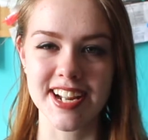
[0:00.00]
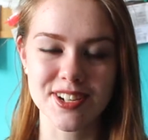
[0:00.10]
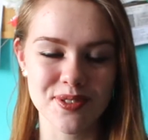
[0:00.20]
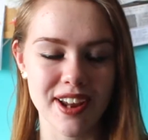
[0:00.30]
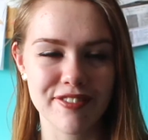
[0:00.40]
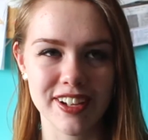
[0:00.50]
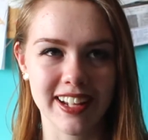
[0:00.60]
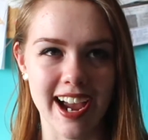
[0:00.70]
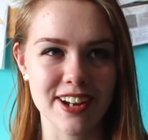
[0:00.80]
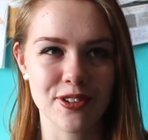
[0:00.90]
next one, I feel
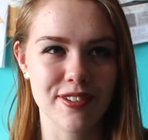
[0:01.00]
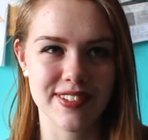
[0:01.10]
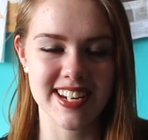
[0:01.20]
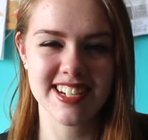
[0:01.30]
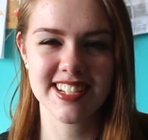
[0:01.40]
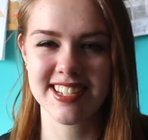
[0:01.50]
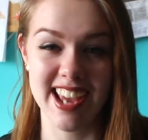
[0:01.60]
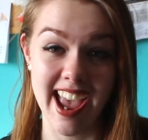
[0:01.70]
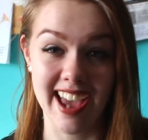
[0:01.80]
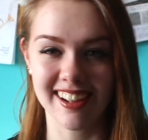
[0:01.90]
like I don't even need to
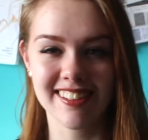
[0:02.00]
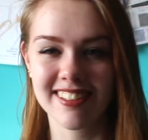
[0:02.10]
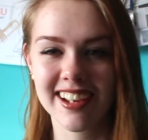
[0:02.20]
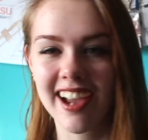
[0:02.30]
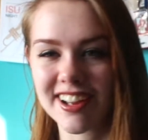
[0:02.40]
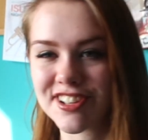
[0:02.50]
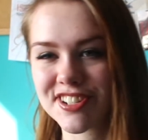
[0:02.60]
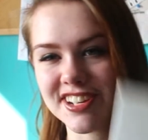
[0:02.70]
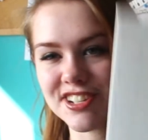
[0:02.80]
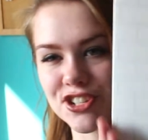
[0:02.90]
say anything. I
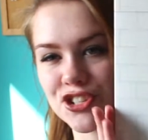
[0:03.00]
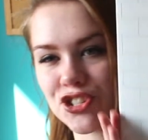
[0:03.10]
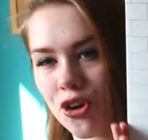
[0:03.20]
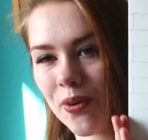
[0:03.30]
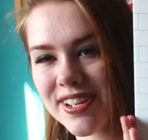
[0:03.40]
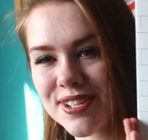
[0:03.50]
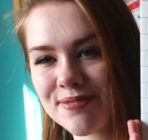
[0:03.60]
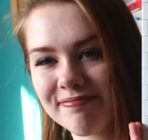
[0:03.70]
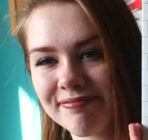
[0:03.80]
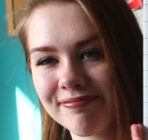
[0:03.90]
just need to show it,
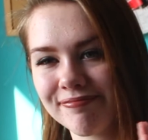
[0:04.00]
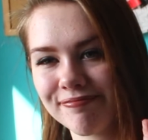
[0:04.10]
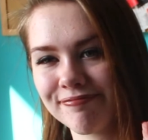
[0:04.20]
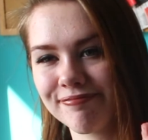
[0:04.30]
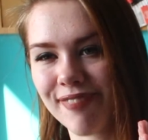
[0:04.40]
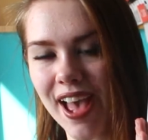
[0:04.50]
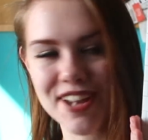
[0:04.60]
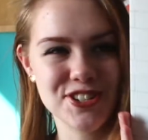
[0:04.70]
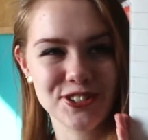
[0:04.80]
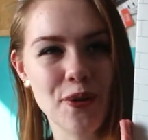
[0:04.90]

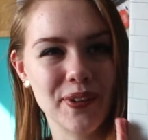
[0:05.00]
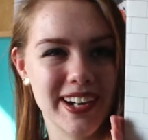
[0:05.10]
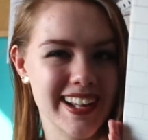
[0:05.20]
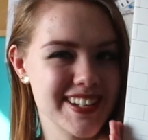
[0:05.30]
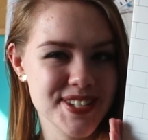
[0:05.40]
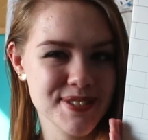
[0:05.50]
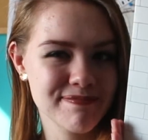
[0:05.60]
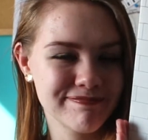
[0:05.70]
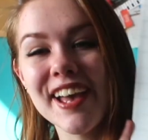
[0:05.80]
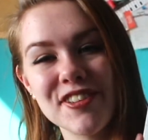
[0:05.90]
and you'll know what it is.
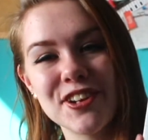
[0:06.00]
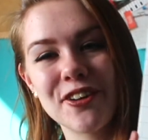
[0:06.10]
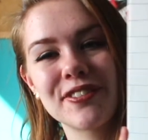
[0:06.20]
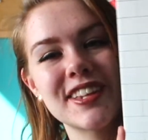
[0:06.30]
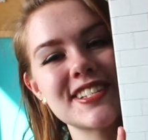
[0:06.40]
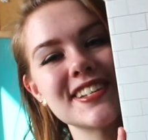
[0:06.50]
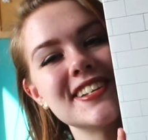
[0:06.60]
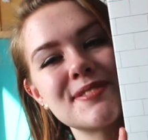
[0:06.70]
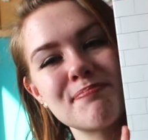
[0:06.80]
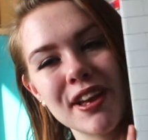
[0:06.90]
If you don't, this
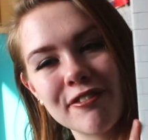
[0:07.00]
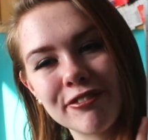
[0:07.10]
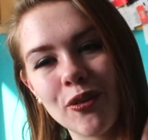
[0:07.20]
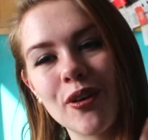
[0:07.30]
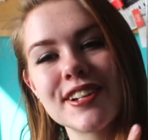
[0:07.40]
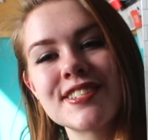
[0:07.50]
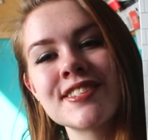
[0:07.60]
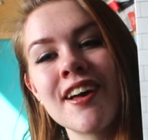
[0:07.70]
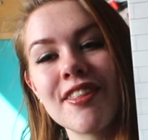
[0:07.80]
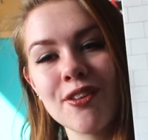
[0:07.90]
is Pink
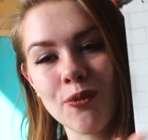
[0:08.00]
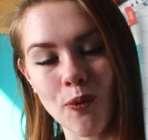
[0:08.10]
Floyd's The